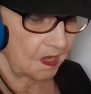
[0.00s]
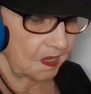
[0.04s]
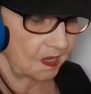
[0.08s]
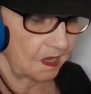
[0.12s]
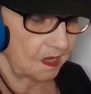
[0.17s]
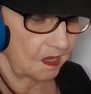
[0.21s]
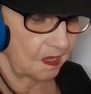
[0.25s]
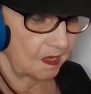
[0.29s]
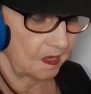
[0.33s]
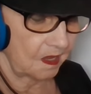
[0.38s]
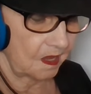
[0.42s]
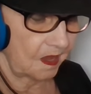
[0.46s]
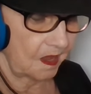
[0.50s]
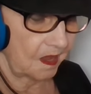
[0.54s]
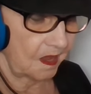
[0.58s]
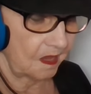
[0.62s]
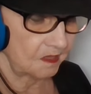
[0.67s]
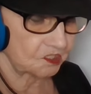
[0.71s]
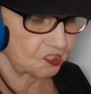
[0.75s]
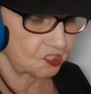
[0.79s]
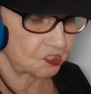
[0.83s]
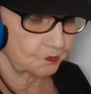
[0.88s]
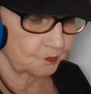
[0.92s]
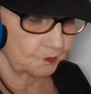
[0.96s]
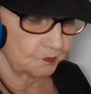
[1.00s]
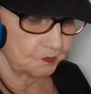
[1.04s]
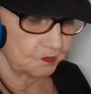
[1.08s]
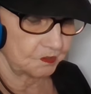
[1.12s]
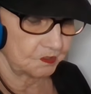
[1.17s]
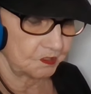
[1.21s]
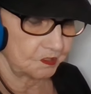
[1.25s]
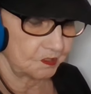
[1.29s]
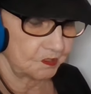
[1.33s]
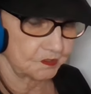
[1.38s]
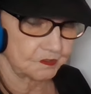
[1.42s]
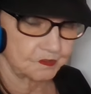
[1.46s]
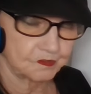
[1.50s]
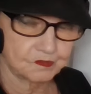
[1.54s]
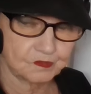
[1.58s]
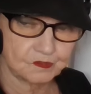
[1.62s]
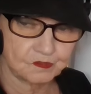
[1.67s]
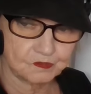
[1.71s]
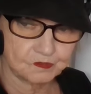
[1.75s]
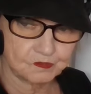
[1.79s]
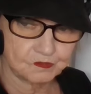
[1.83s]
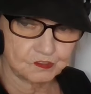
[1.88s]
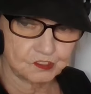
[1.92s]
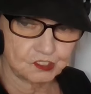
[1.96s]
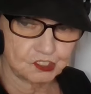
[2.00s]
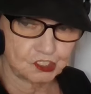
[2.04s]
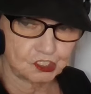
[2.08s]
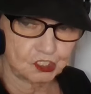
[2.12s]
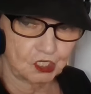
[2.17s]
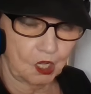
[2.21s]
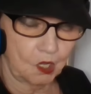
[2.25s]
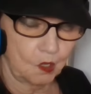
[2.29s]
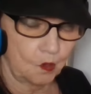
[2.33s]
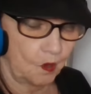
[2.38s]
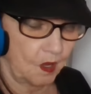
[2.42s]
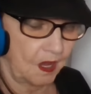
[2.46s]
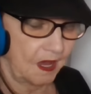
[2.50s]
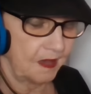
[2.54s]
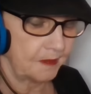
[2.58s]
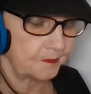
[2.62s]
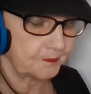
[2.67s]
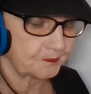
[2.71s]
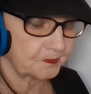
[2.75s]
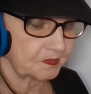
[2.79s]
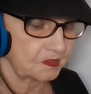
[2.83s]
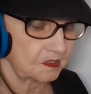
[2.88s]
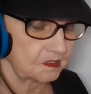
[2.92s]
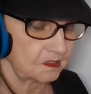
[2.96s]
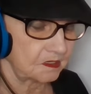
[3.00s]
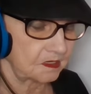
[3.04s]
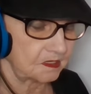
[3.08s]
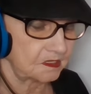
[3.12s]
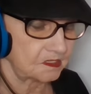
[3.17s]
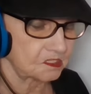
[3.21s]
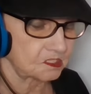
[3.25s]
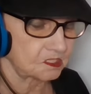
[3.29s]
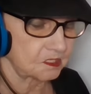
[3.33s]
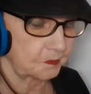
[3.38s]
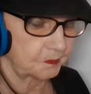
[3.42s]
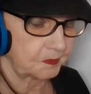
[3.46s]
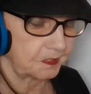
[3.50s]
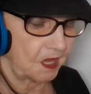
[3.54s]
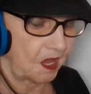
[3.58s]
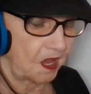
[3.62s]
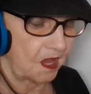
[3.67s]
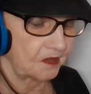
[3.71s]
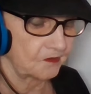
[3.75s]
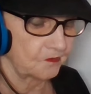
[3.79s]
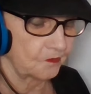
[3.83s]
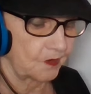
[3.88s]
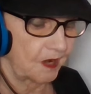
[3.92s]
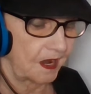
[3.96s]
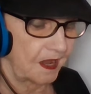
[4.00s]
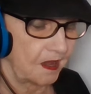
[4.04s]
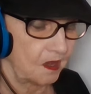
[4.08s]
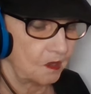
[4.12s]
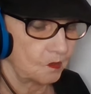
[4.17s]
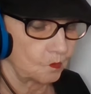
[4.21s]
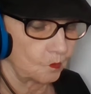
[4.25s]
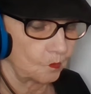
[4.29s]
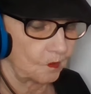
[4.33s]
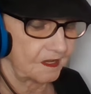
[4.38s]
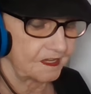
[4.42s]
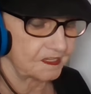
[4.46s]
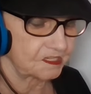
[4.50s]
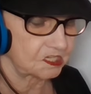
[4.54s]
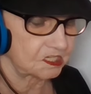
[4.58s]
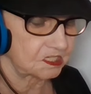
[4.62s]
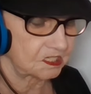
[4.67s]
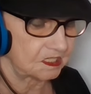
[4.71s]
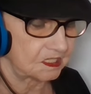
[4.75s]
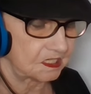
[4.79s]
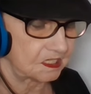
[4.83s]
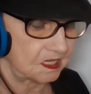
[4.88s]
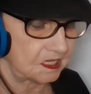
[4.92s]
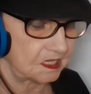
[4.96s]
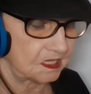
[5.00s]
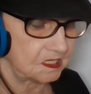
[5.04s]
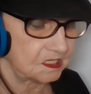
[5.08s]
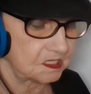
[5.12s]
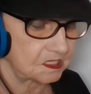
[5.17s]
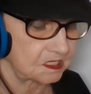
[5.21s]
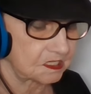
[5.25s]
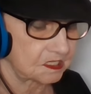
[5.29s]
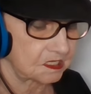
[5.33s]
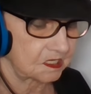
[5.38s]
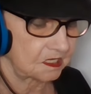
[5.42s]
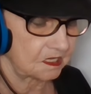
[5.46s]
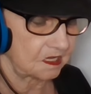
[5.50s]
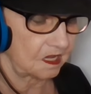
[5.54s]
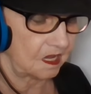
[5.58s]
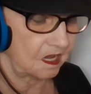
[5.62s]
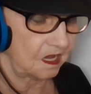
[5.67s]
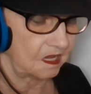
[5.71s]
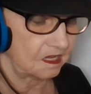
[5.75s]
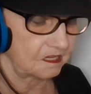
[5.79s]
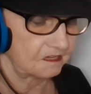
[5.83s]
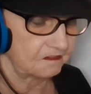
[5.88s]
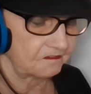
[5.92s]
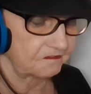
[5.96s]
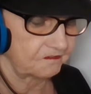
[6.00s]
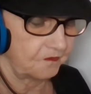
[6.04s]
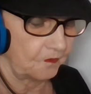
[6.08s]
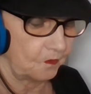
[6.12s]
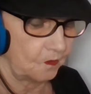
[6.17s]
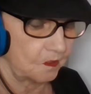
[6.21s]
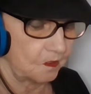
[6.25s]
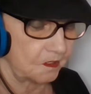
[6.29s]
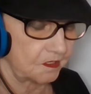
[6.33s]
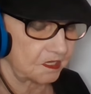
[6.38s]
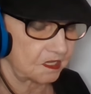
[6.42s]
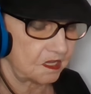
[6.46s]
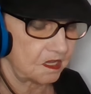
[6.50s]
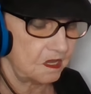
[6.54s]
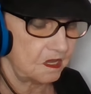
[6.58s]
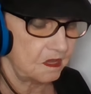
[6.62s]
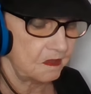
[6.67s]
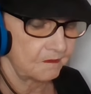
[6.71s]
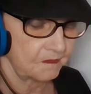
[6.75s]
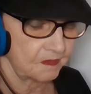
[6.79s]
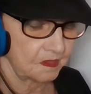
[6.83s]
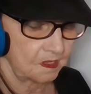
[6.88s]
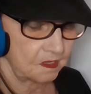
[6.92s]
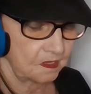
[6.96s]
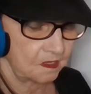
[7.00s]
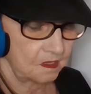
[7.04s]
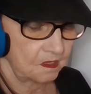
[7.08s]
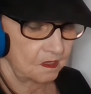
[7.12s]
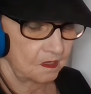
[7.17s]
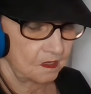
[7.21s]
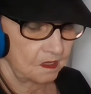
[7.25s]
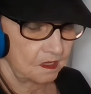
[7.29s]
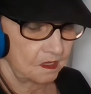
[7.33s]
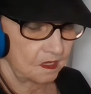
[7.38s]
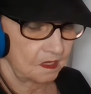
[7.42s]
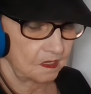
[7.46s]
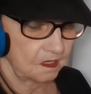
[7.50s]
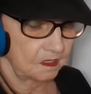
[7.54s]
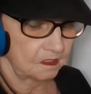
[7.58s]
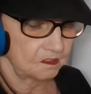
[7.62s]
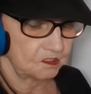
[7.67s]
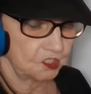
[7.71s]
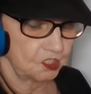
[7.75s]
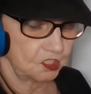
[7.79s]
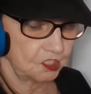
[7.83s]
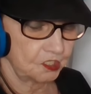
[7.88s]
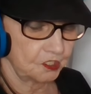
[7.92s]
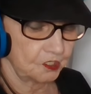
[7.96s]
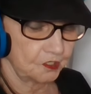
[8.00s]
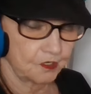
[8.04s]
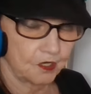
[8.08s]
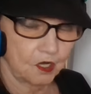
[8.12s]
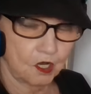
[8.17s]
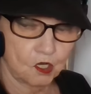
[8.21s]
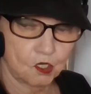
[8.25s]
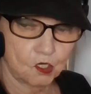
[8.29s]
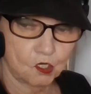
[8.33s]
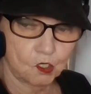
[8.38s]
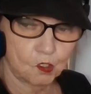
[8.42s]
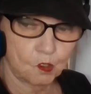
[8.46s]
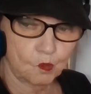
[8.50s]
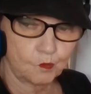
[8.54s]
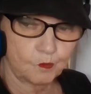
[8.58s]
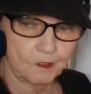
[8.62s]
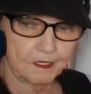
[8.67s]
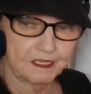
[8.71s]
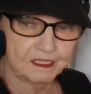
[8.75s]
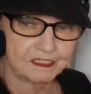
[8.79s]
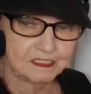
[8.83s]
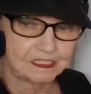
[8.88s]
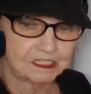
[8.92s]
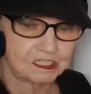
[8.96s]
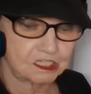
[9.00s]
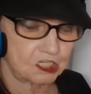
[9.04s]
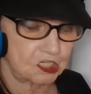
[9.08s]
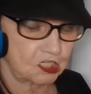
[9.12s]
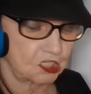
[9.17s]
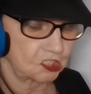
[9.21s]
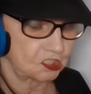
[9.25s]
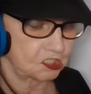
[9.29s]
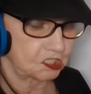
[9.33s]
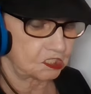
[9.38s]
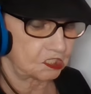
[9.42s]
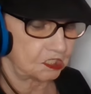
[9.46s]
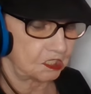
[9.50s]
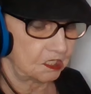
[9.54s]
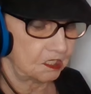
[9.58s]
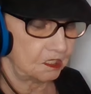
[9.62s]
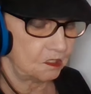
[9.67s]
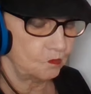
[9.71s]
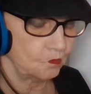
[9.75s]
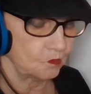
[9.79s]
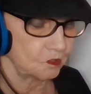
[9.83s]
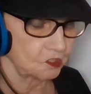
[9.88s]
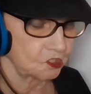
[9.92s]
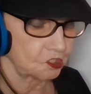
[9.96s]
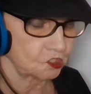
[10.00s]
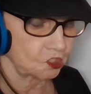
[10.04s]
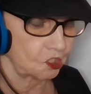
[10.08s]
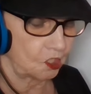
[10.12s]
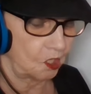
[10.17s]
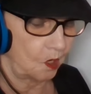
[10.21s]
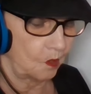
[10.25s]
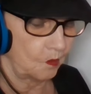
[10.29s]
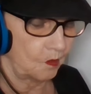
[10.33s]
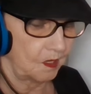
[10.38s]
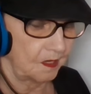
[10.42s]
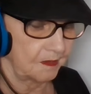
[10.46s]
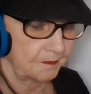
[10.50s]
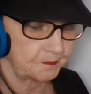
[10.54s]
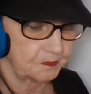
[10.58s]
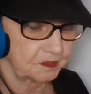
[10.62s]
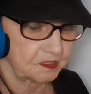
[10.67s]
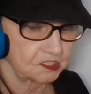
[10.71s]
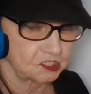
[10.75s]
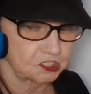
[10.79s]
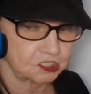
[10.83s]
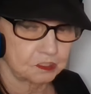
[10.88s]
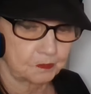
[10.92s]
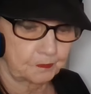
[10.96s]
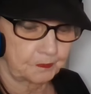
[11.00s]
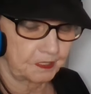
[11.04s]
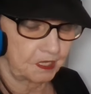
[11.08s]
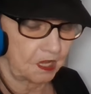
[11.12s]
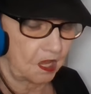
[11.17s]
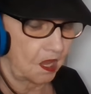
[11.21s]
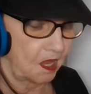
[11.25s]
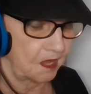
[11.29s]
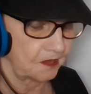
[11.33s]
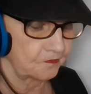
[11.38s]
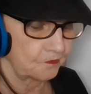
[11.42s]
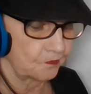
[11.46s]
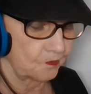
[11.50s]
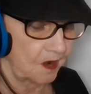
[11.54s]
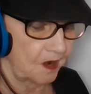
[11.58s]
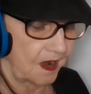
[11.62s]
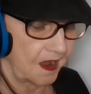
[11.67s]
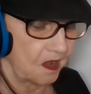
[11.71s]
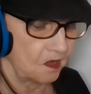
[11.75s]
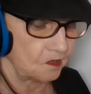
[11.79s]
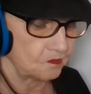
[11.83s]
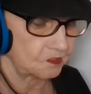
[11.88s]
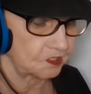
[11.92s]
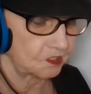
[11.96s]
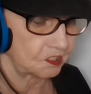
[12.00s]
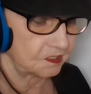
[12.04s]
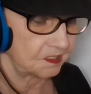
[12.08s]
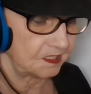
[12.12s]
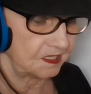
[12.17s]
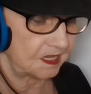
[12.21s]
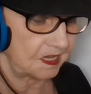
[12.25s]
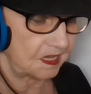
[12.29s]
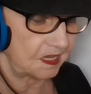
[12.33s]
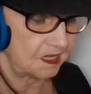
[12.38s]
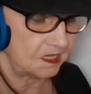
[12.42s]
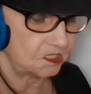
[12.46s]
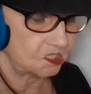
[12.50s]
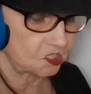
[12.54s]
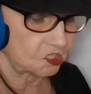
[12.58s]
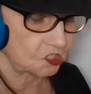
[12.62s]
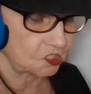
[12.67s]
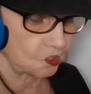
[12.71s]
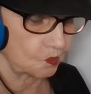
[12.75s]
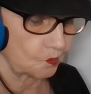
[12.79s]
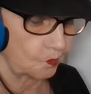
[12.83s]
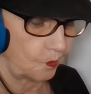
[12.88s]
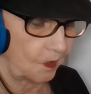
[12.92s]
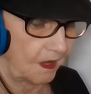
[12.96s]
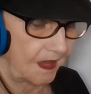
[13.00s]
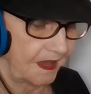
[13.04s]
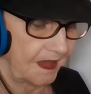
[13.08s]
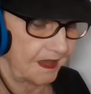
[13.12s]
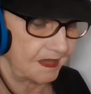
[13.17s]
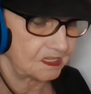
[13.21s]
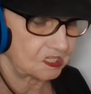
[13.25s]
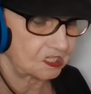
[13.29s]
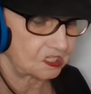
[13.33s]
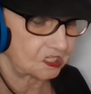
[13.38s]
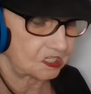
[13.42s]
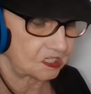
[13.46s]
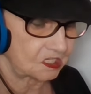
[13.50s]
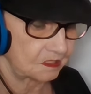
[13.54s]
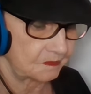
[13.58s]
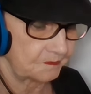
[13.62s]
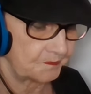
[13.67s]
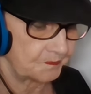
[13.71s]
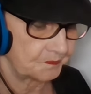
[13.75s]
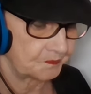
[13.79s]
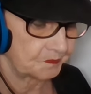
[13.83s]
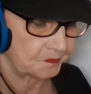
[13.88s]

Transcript: uh, will slow up the supply route west to east. I-40 near Erwin, Tennessee will slow up the supply route east to west.